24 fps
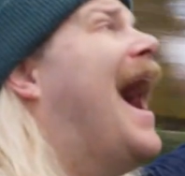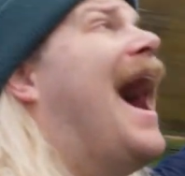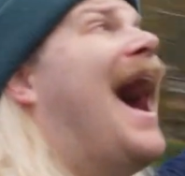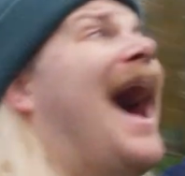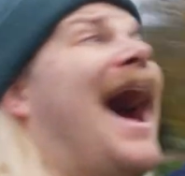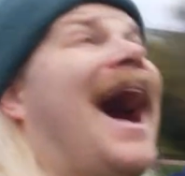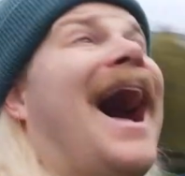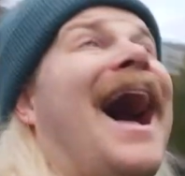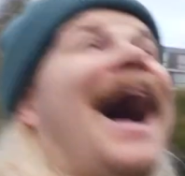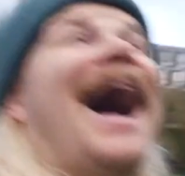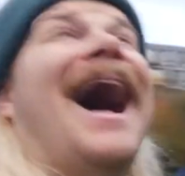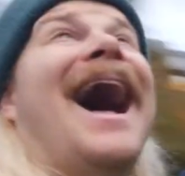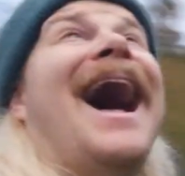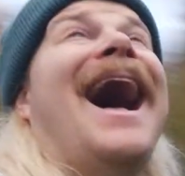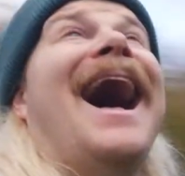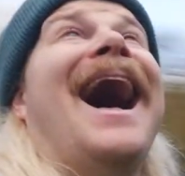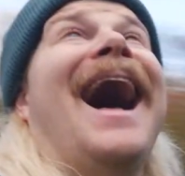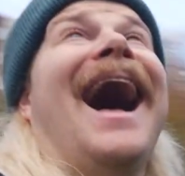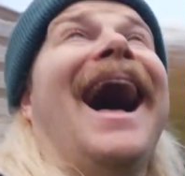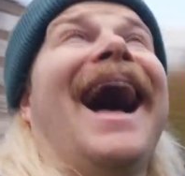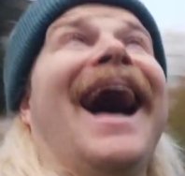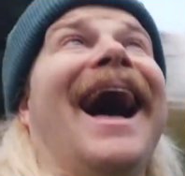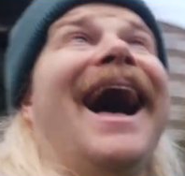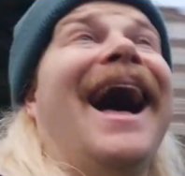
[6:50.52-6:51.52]

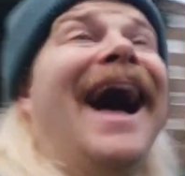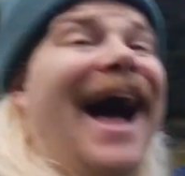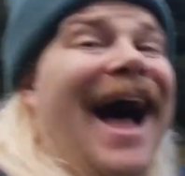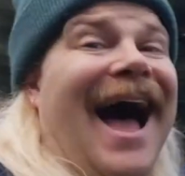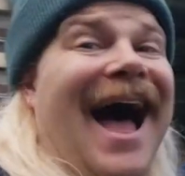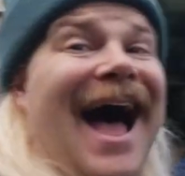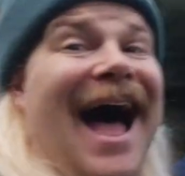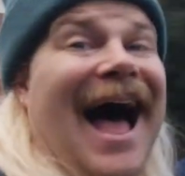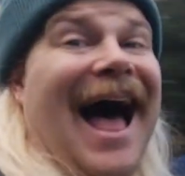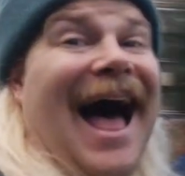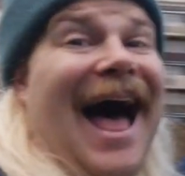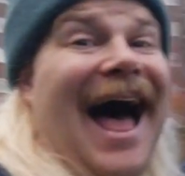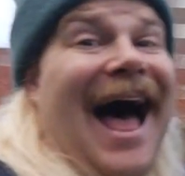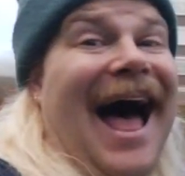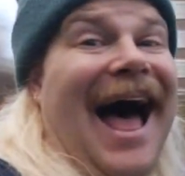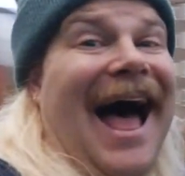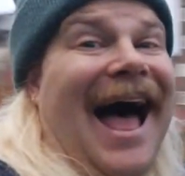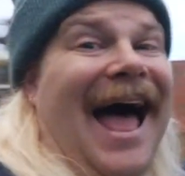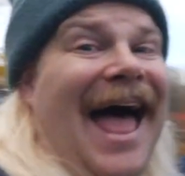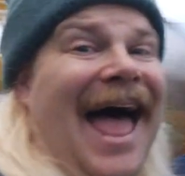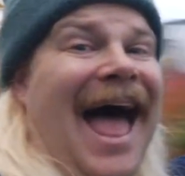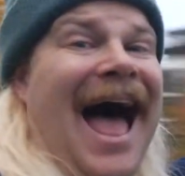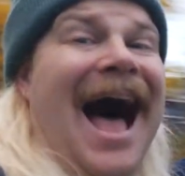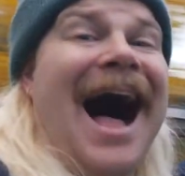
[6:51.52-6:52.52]
ah, ah,
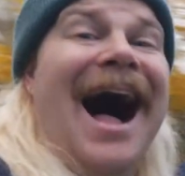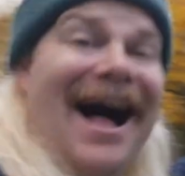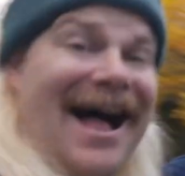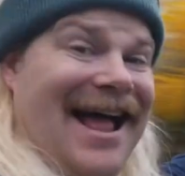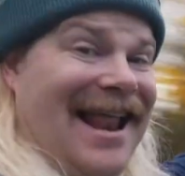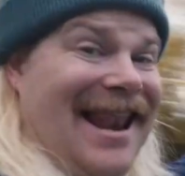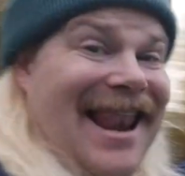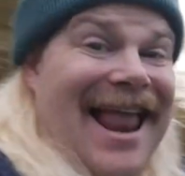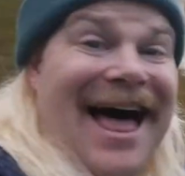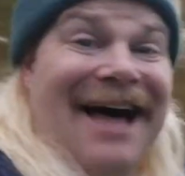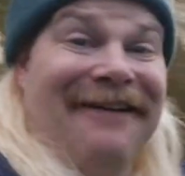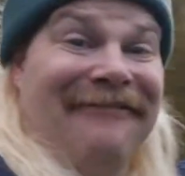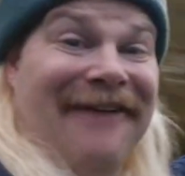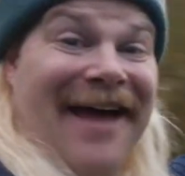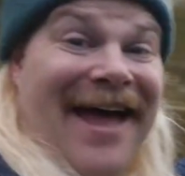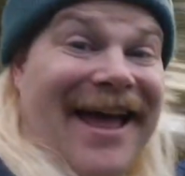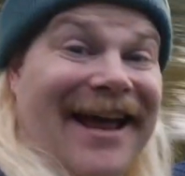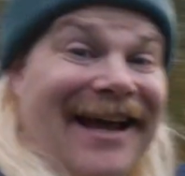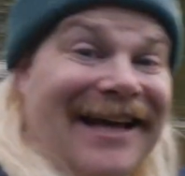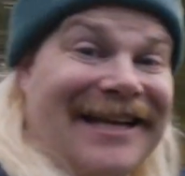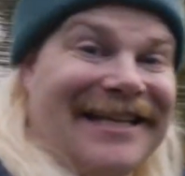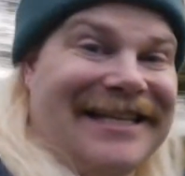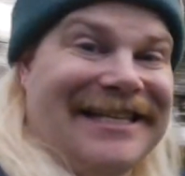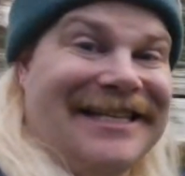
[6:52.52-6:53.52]
I love
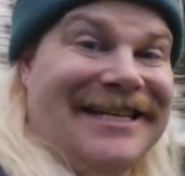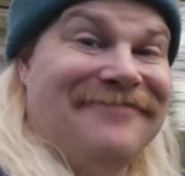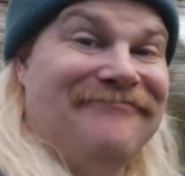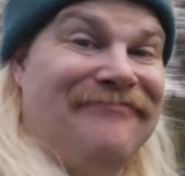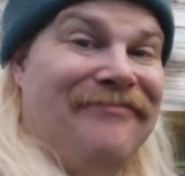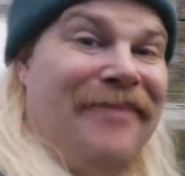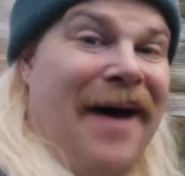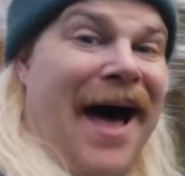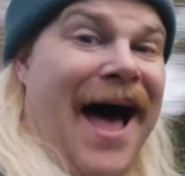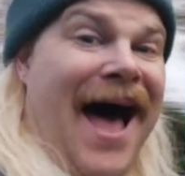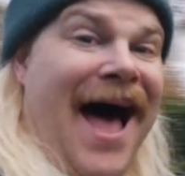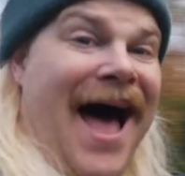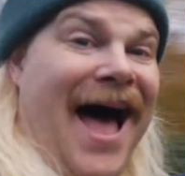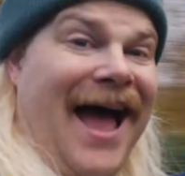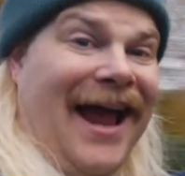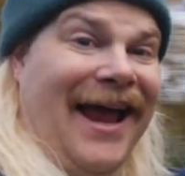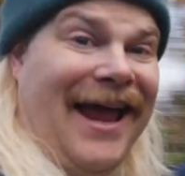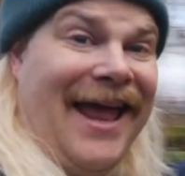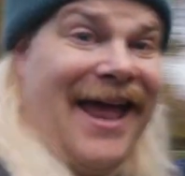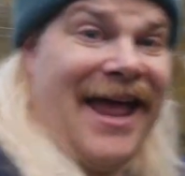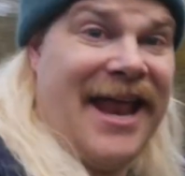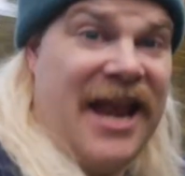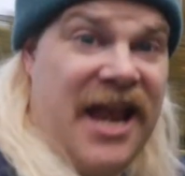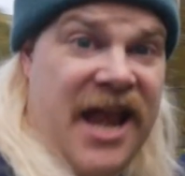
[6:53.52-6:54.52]
Haggerston Park.
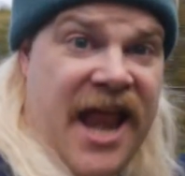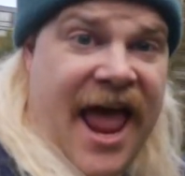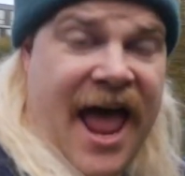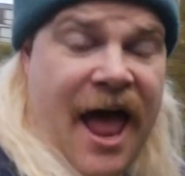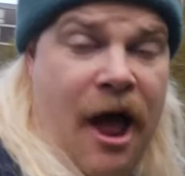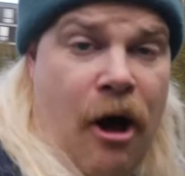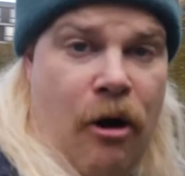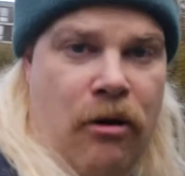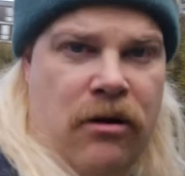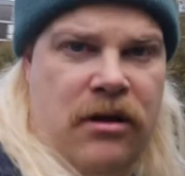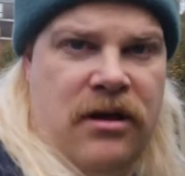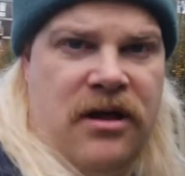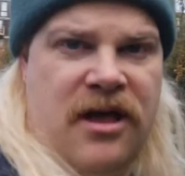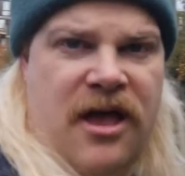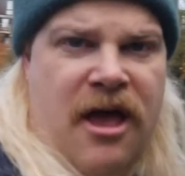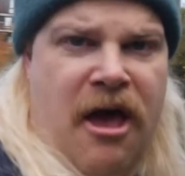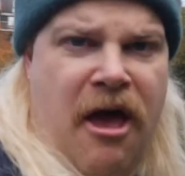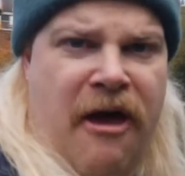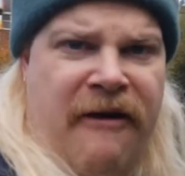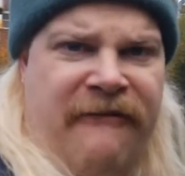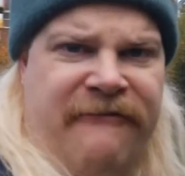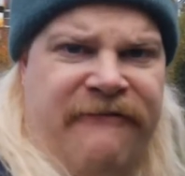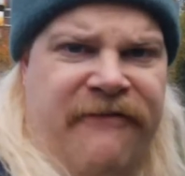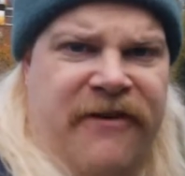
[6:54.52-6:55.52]
Now,
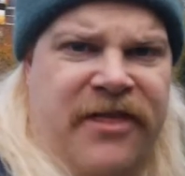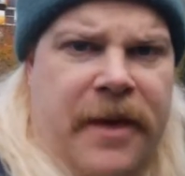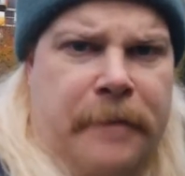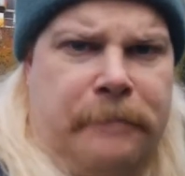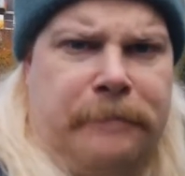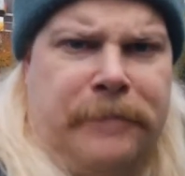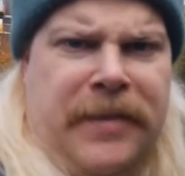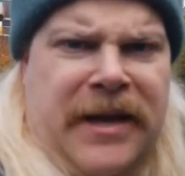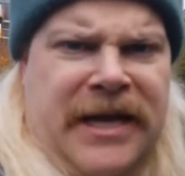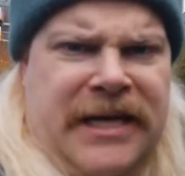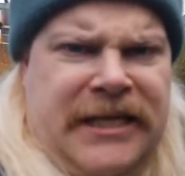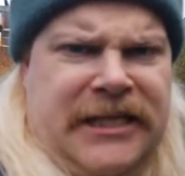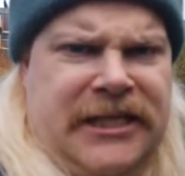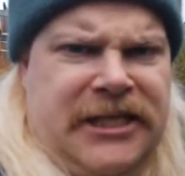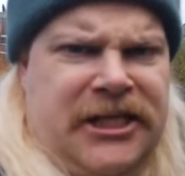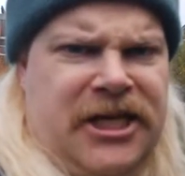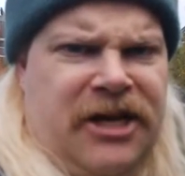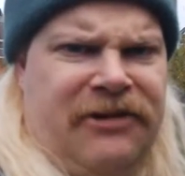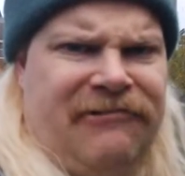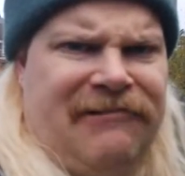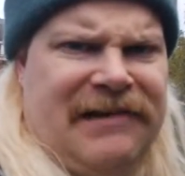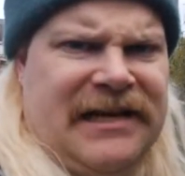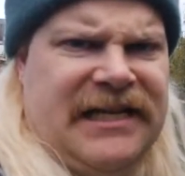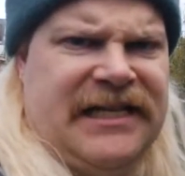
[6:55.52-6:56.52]
for the piece
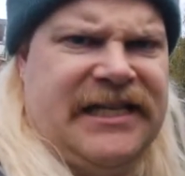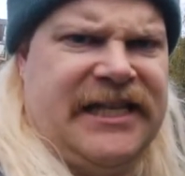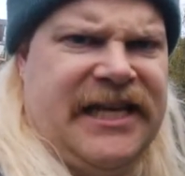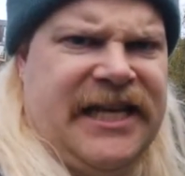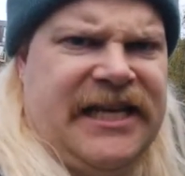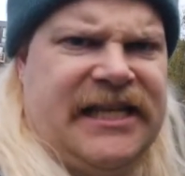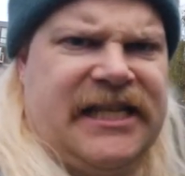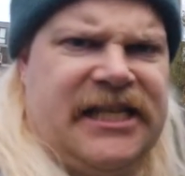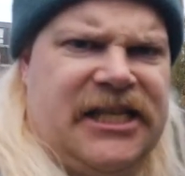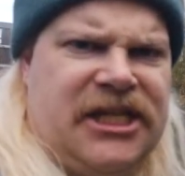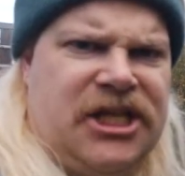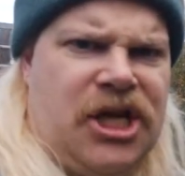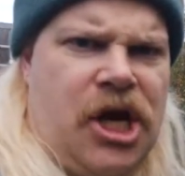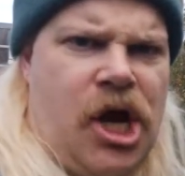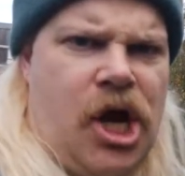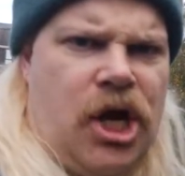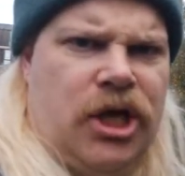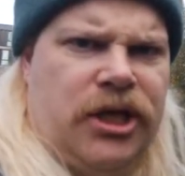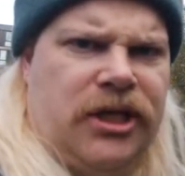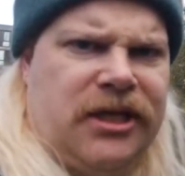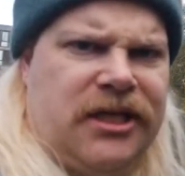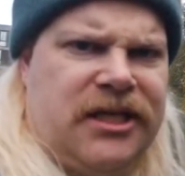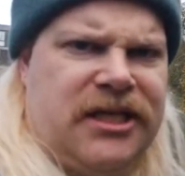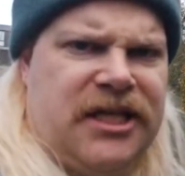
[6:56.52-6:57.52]
de
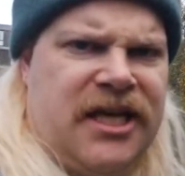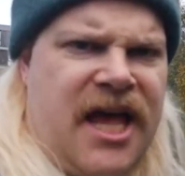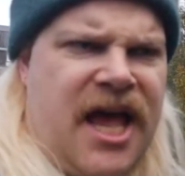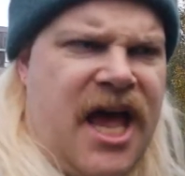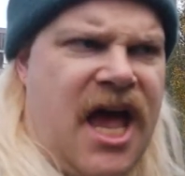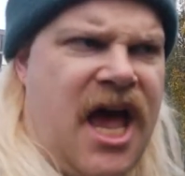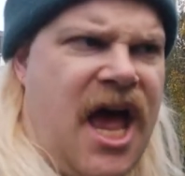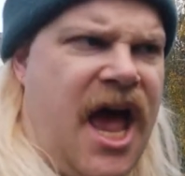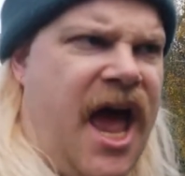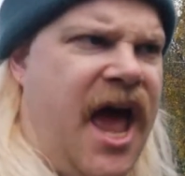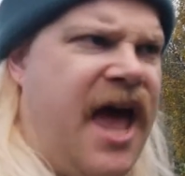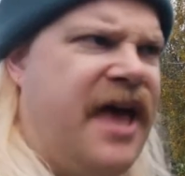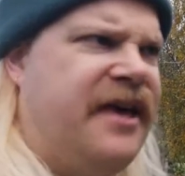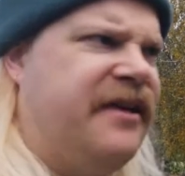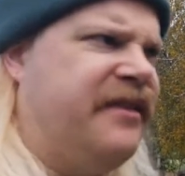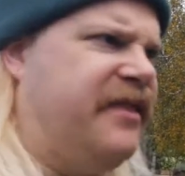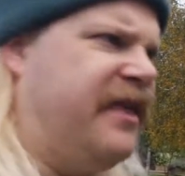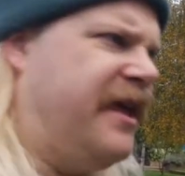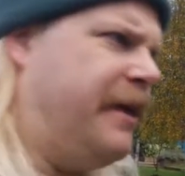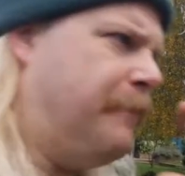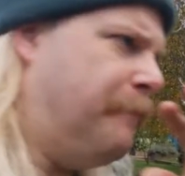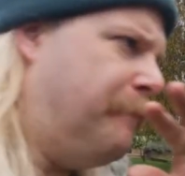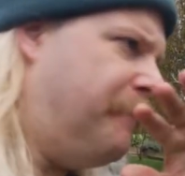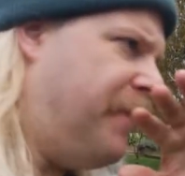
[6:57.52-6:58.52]
resistance
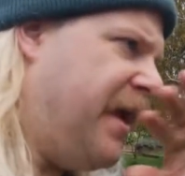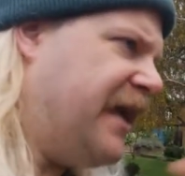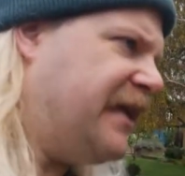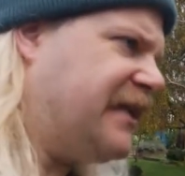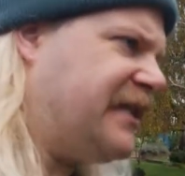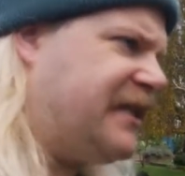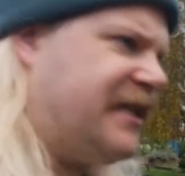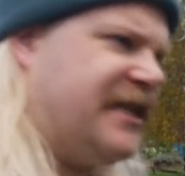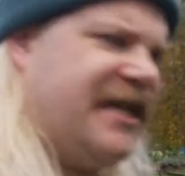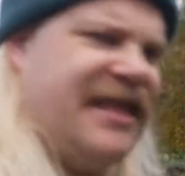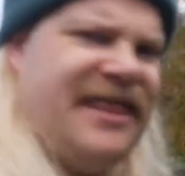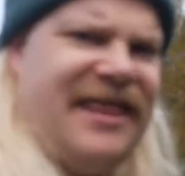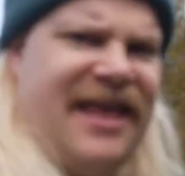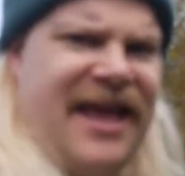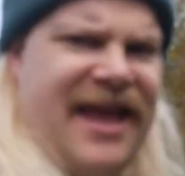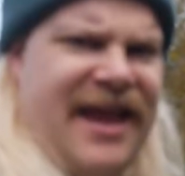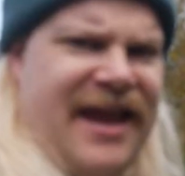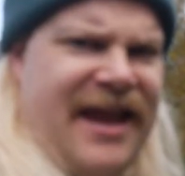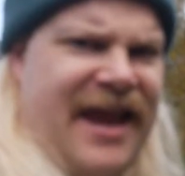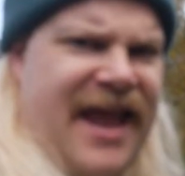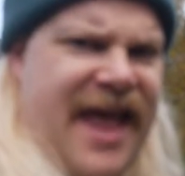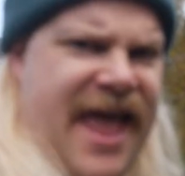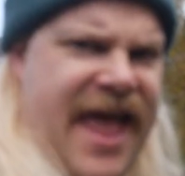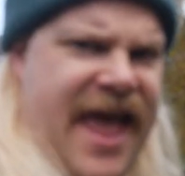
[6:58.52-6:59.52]
the best
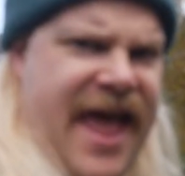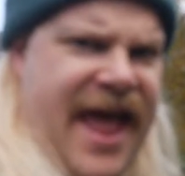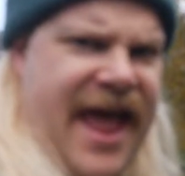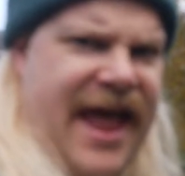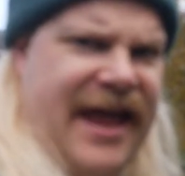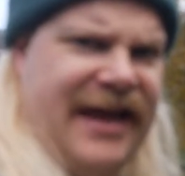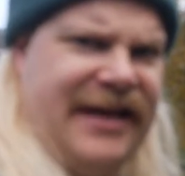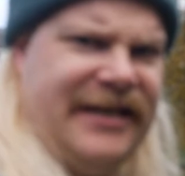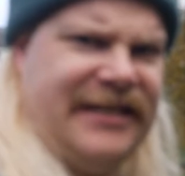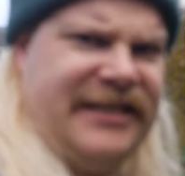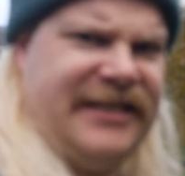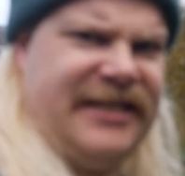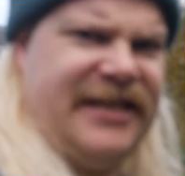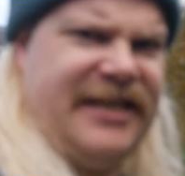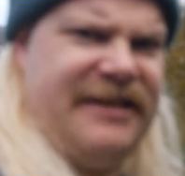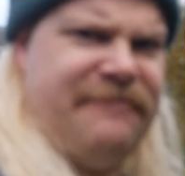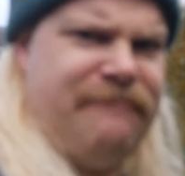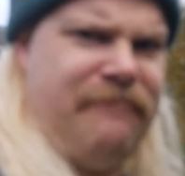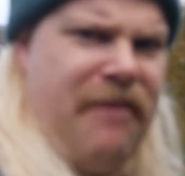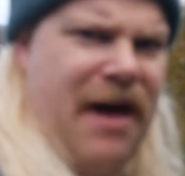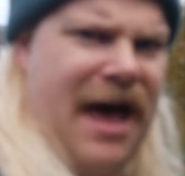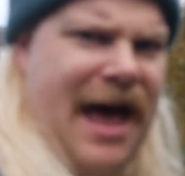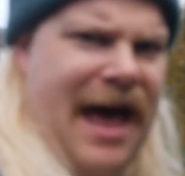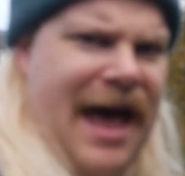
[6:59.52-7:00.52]
thing at
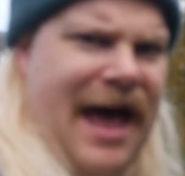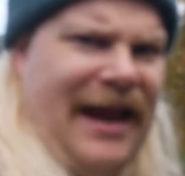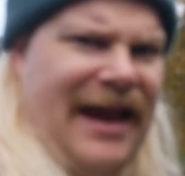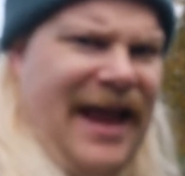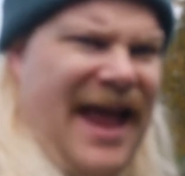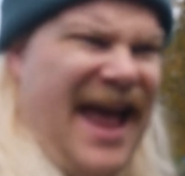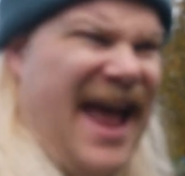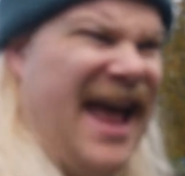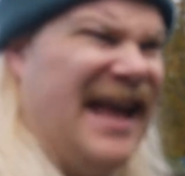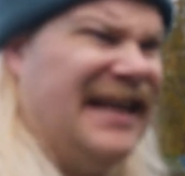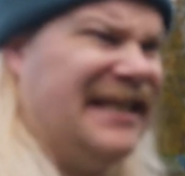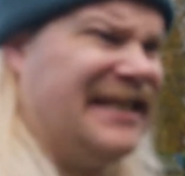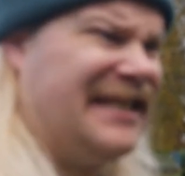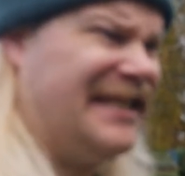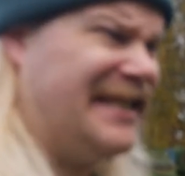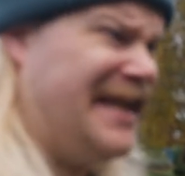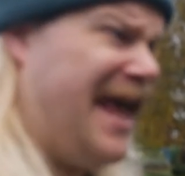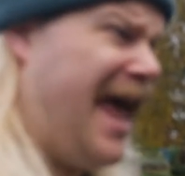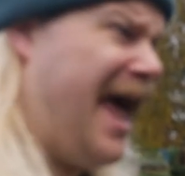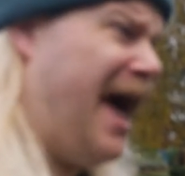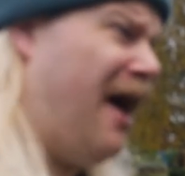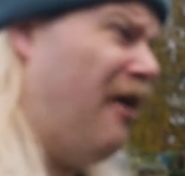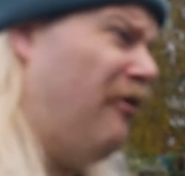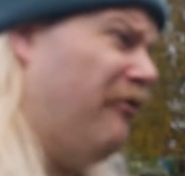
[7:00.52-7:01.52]
Haggerston Park, hands
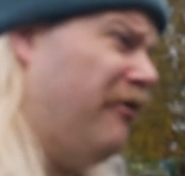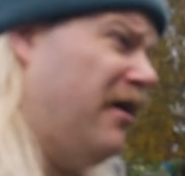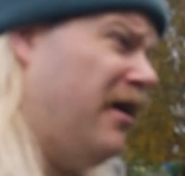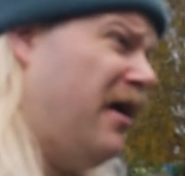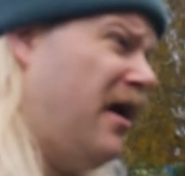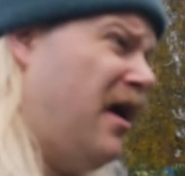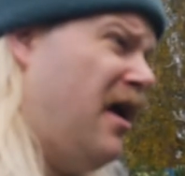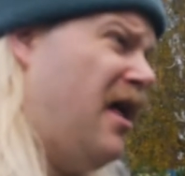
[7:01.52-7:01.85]
down.